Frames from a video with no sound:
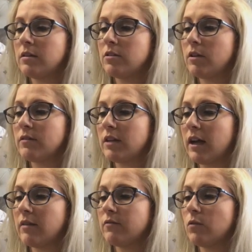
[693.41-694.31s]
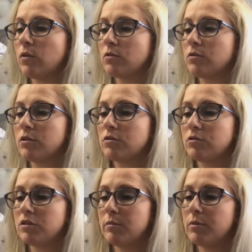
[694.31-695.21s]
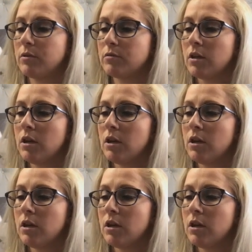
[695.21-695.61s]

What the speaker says: don't have time for traditional shampoos.